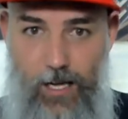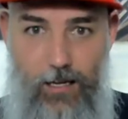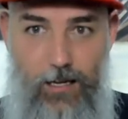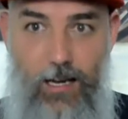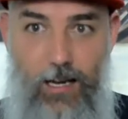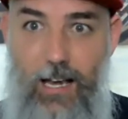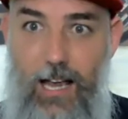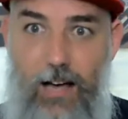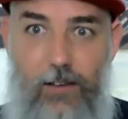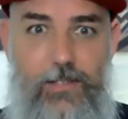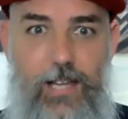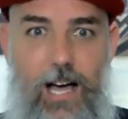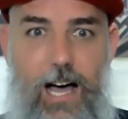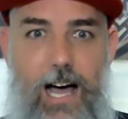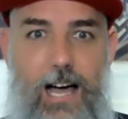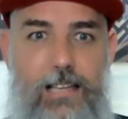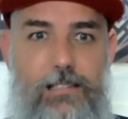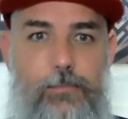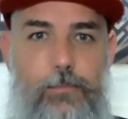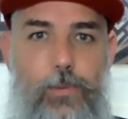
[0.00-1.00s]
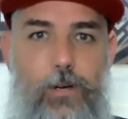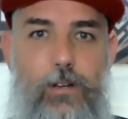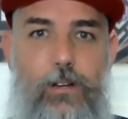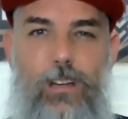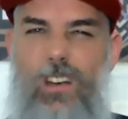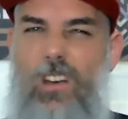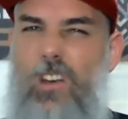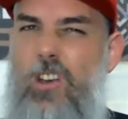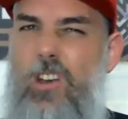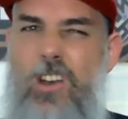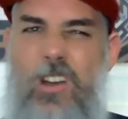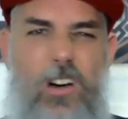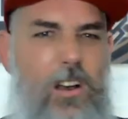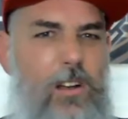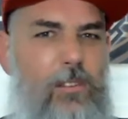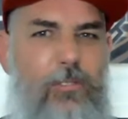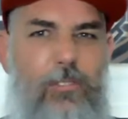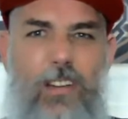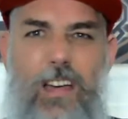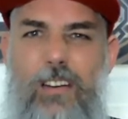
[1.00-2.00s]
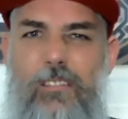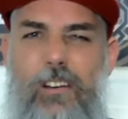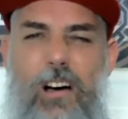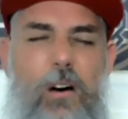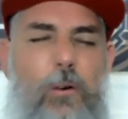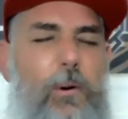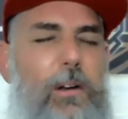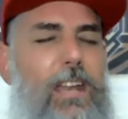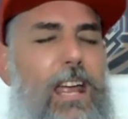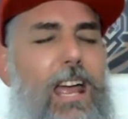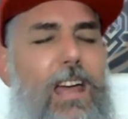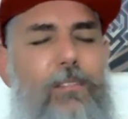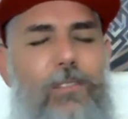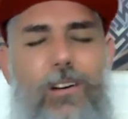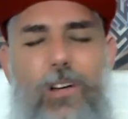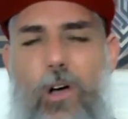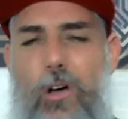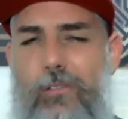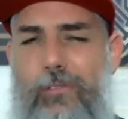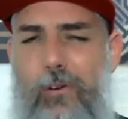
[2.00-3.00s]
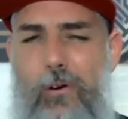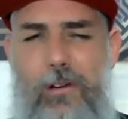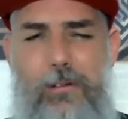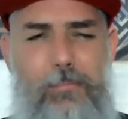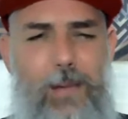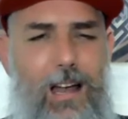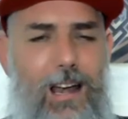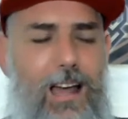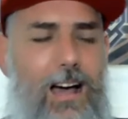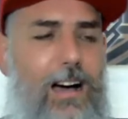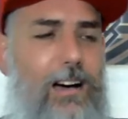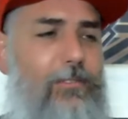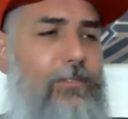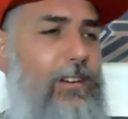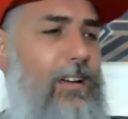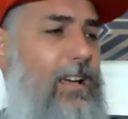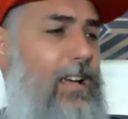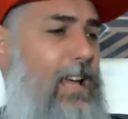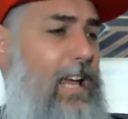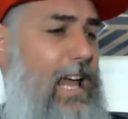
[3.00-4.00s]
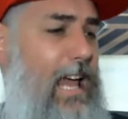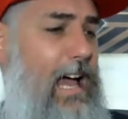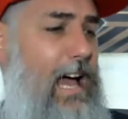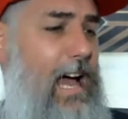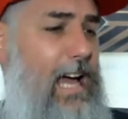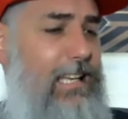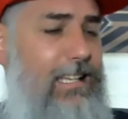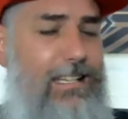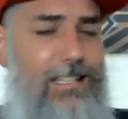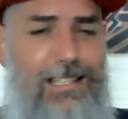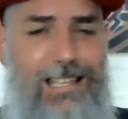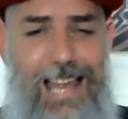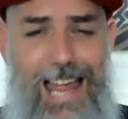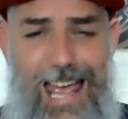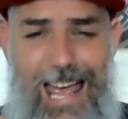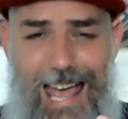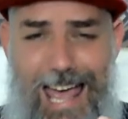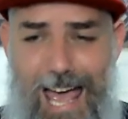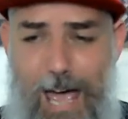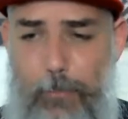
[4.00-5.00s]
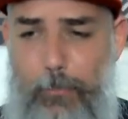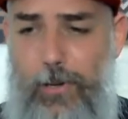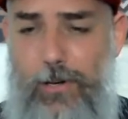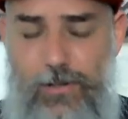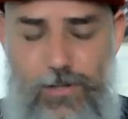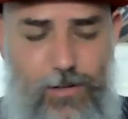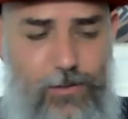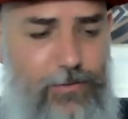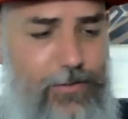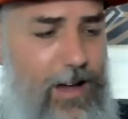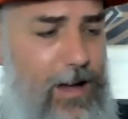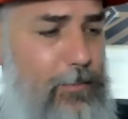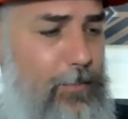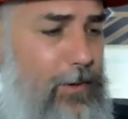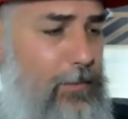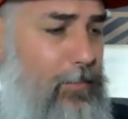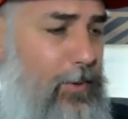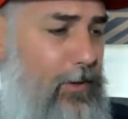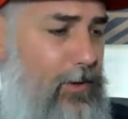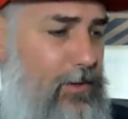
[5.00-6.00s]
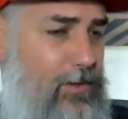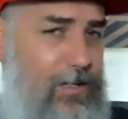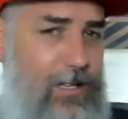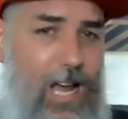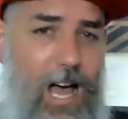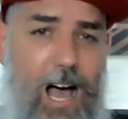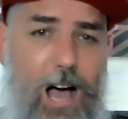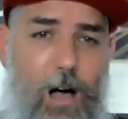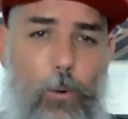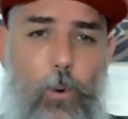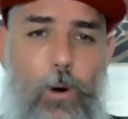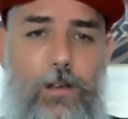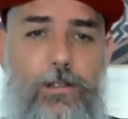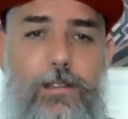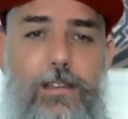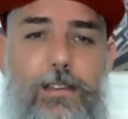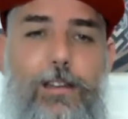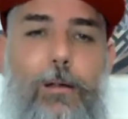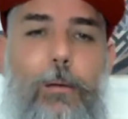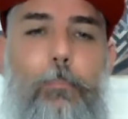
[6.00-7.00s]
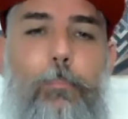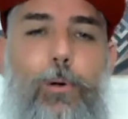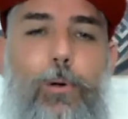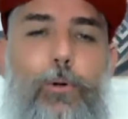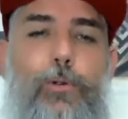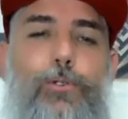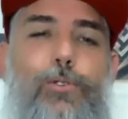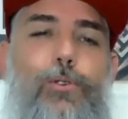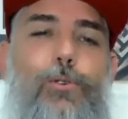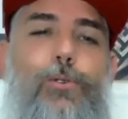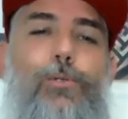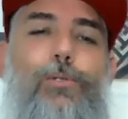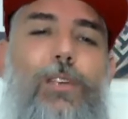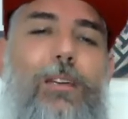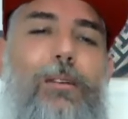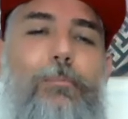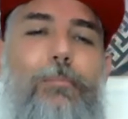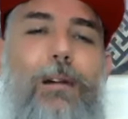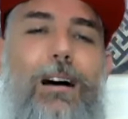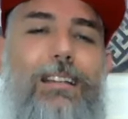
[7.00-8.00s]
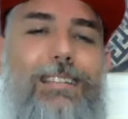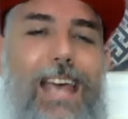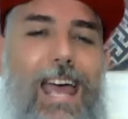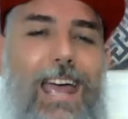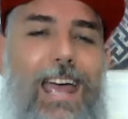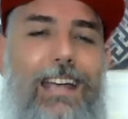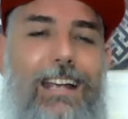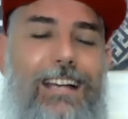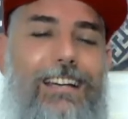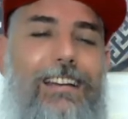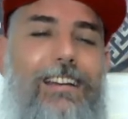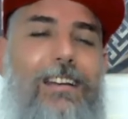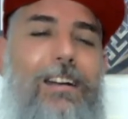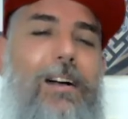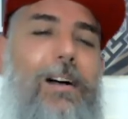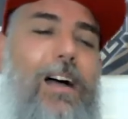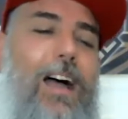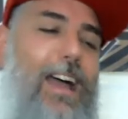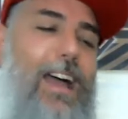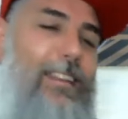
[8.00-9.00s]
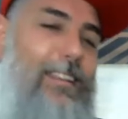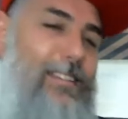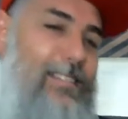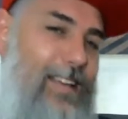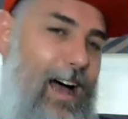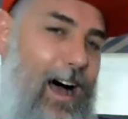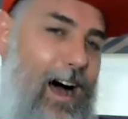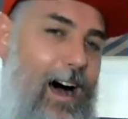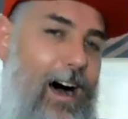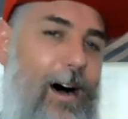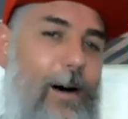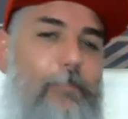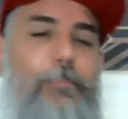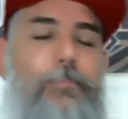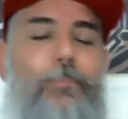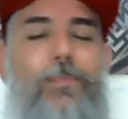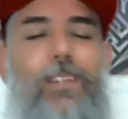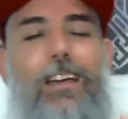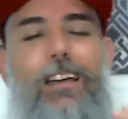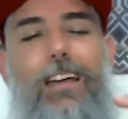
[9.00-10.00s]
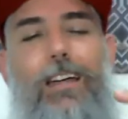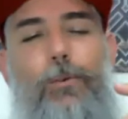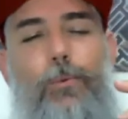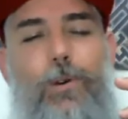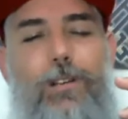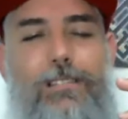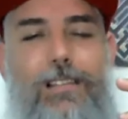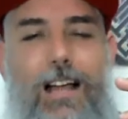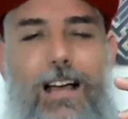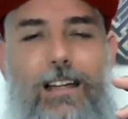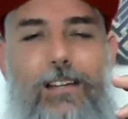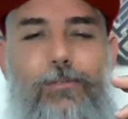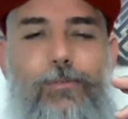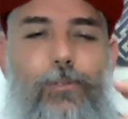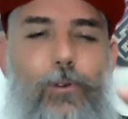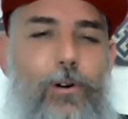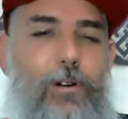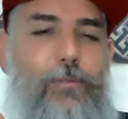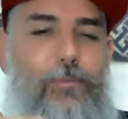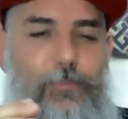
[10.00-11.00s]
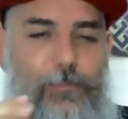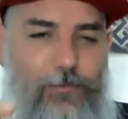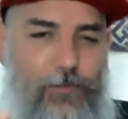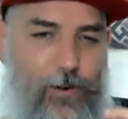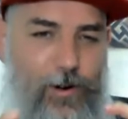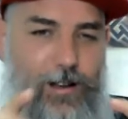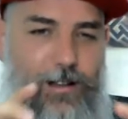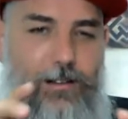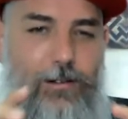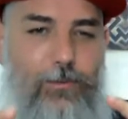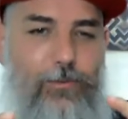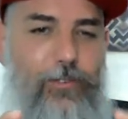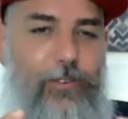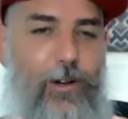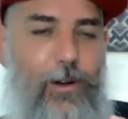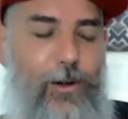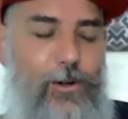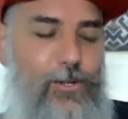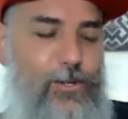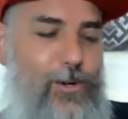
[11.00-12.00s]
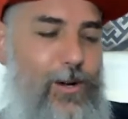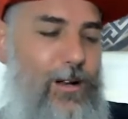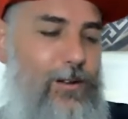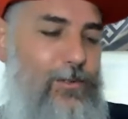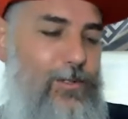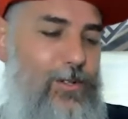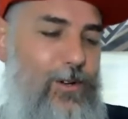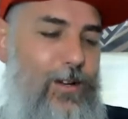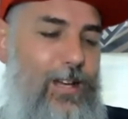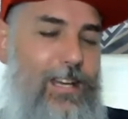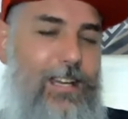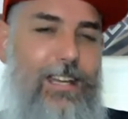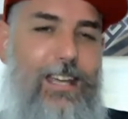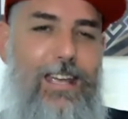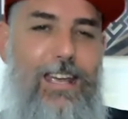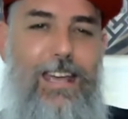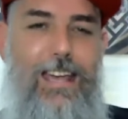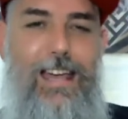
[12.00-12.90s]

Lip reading: Love the Heisenberg. Not a flavor I would ever go for in my life. I just happened to vape it because I wanted a blue juice in my tank at the time. It was like for a little photo shoot I was doing.